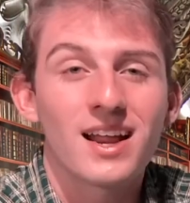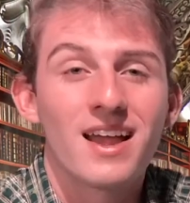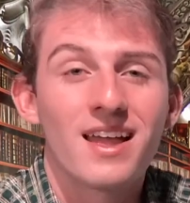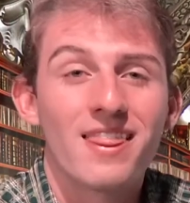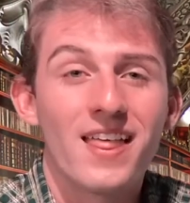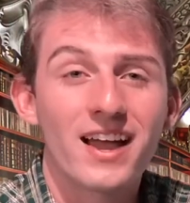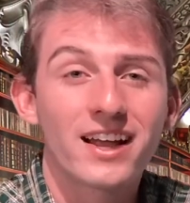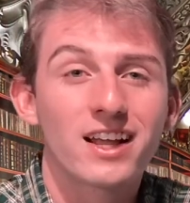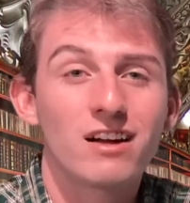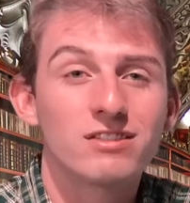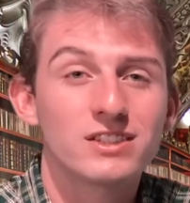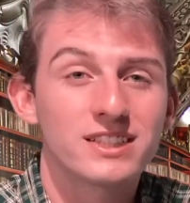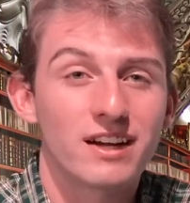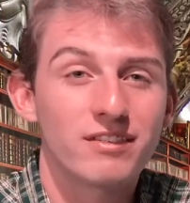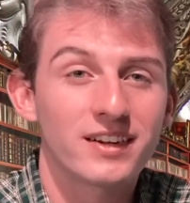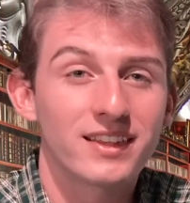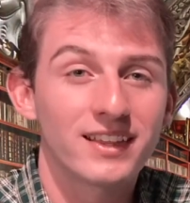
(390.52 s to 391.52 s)
That covers
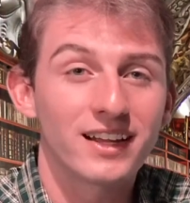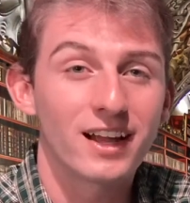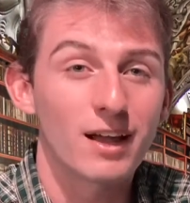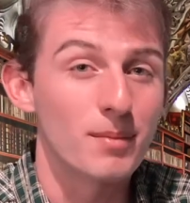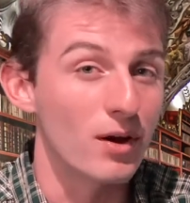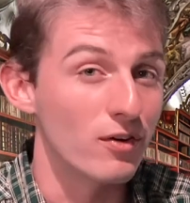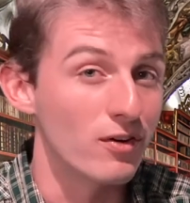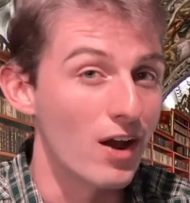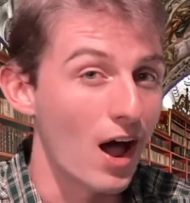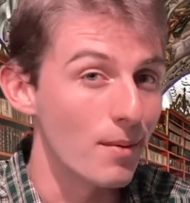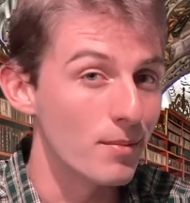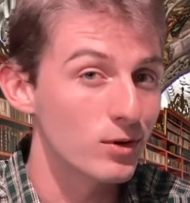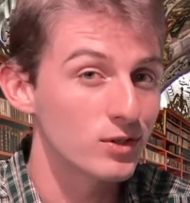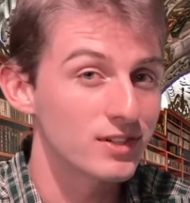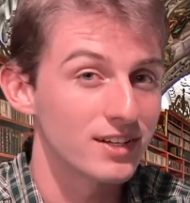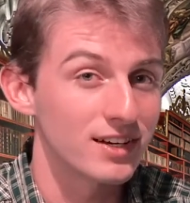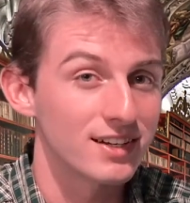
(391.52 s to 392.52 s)
everything about nominal
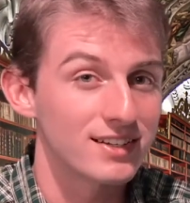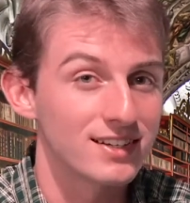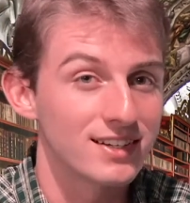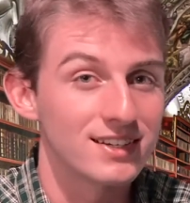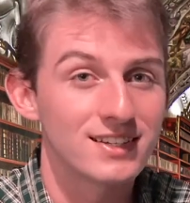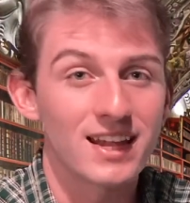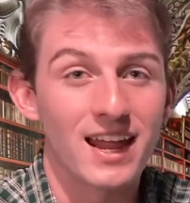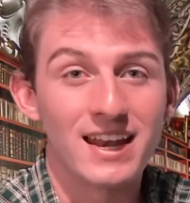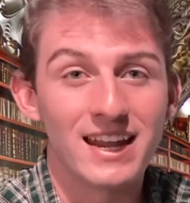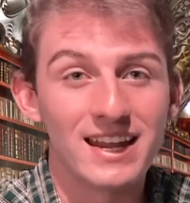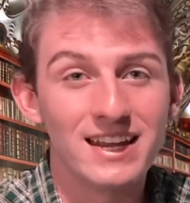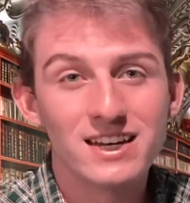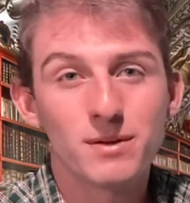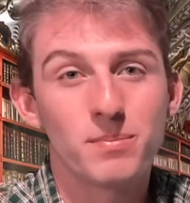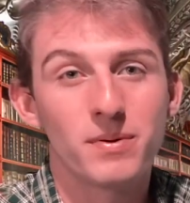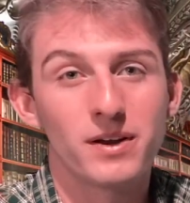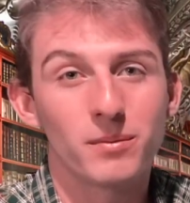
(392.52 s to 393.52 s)
sentences and
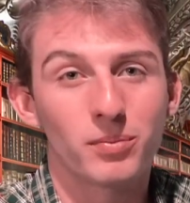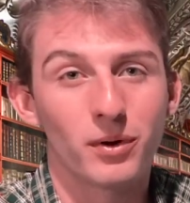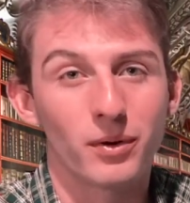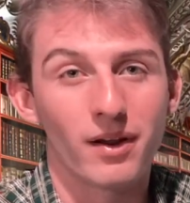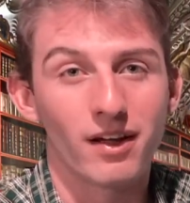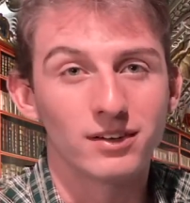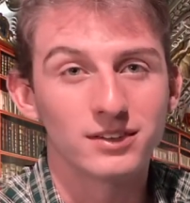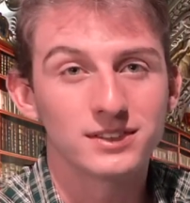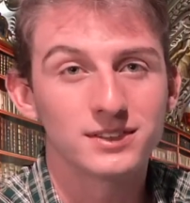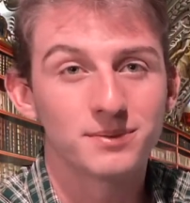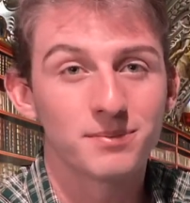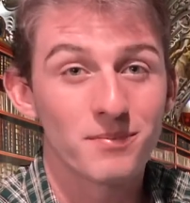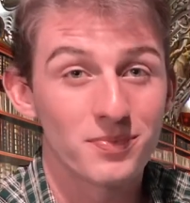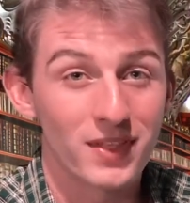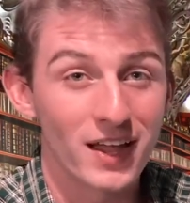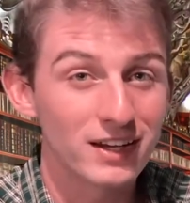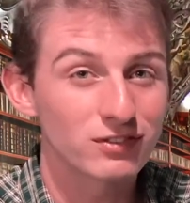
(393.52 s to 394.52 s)
independent pronouns.
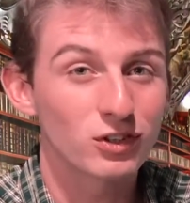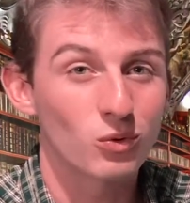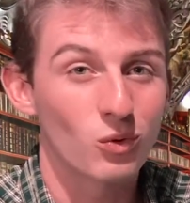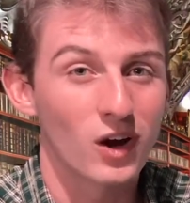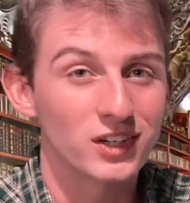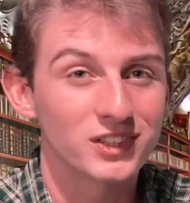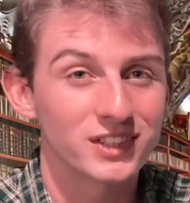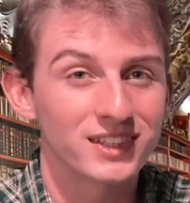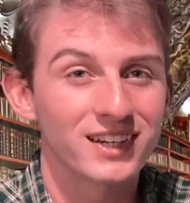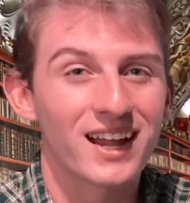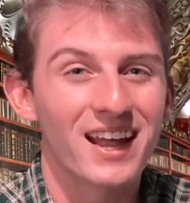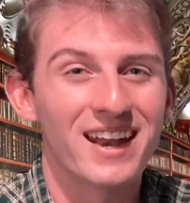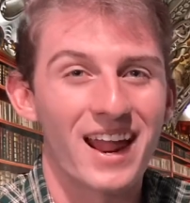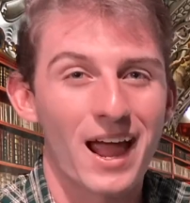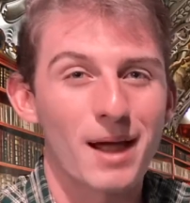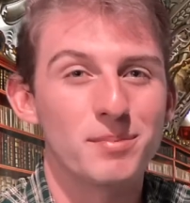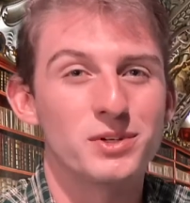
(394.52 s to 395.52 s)
Thanks for watching and
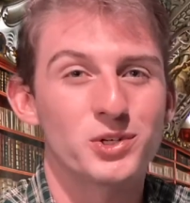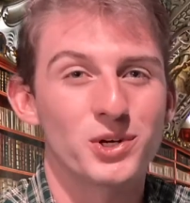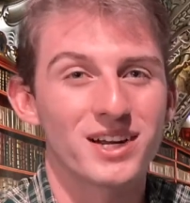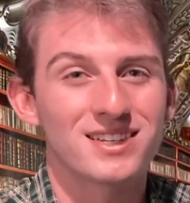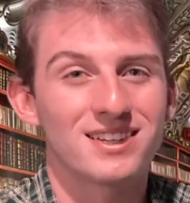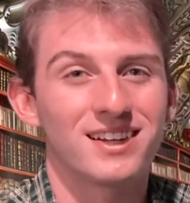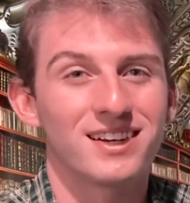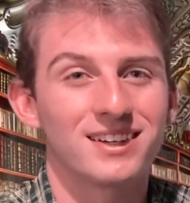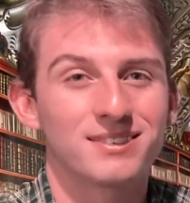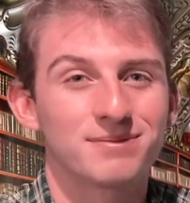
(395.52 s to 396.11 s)
happy translating.